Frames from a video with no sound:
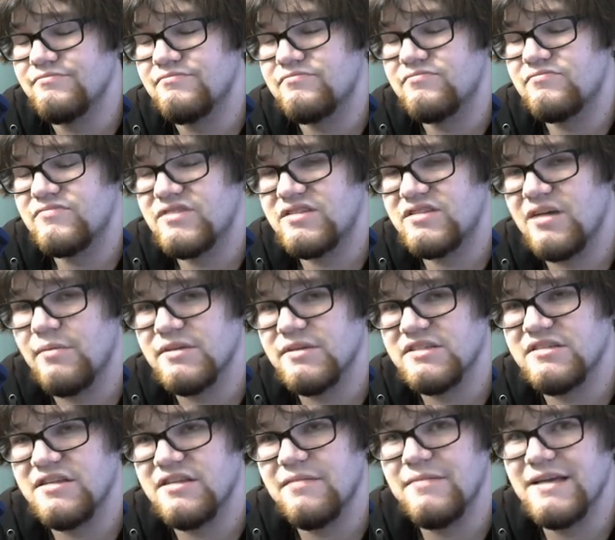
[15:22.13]

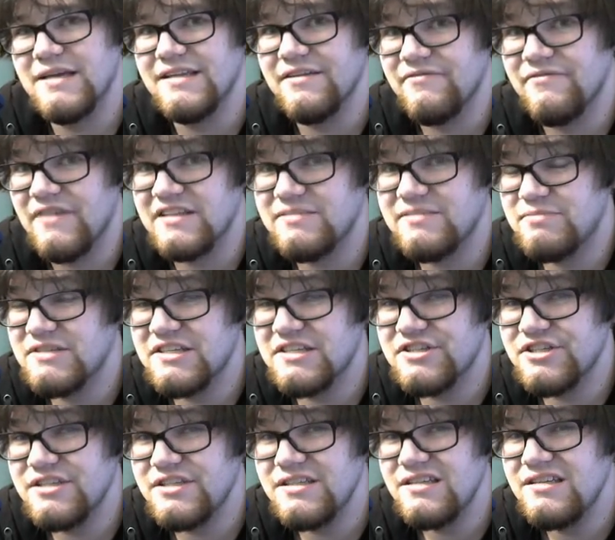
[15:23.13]
summons them in defense
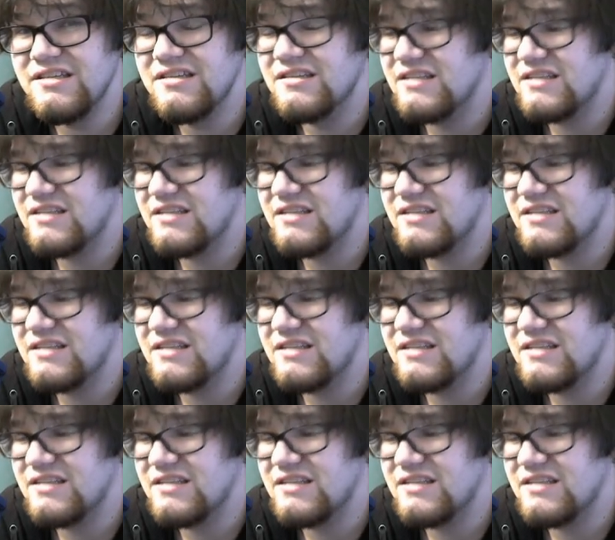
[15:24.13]
position.